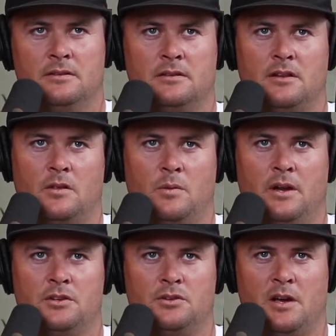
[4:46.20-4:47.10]
it's another way
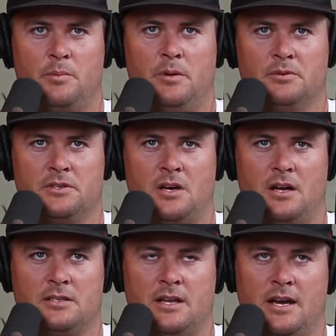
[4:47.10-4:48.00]
to direct people's
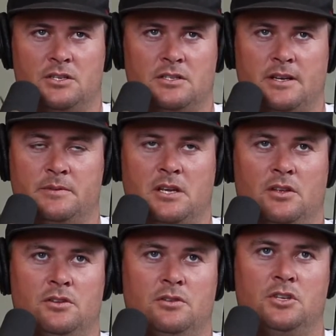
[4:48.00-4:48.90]
thoughts and actions. I'm
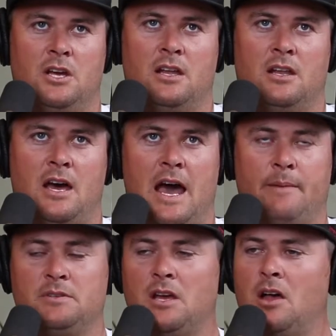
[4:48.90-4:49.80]
telling you, Jan,
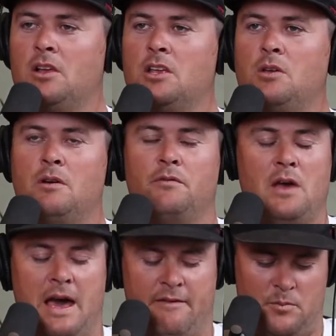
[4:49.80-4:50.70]
if you
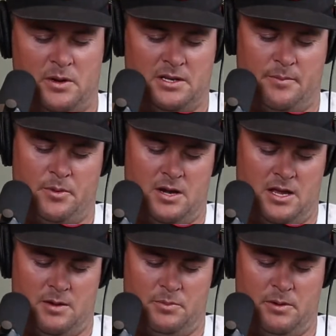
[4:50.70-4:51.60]
haven't picked up on it
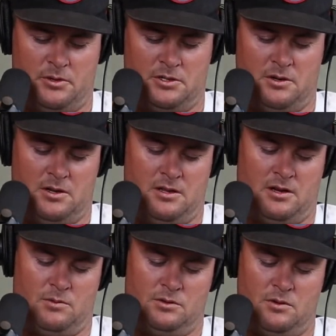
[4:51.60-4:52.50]
yet, people are tuning in. They're
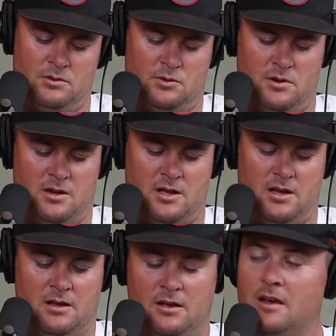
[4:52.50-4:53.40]
like, what's wrong with Jordan today?
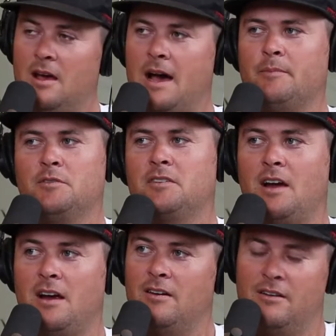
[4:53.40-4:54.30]
I'm just
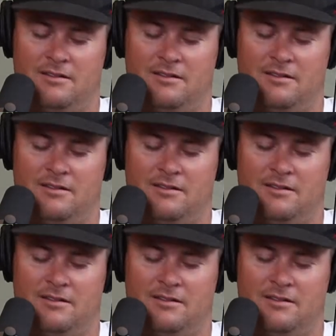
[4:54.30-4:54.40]
tired.